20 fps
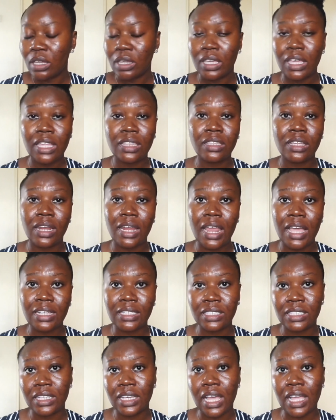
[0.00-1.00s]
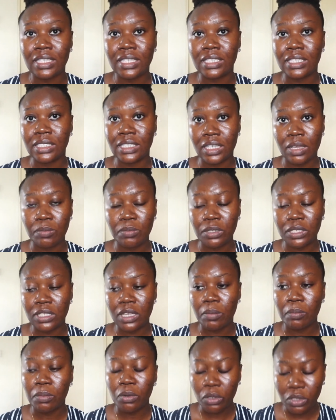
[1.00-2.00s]
get the lactic acid
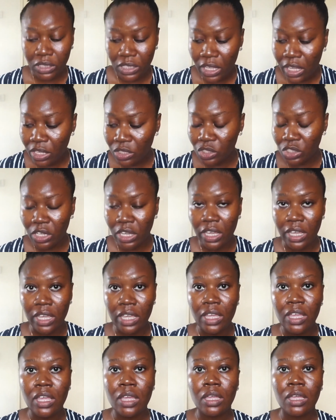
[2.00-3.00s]
10% plus HA.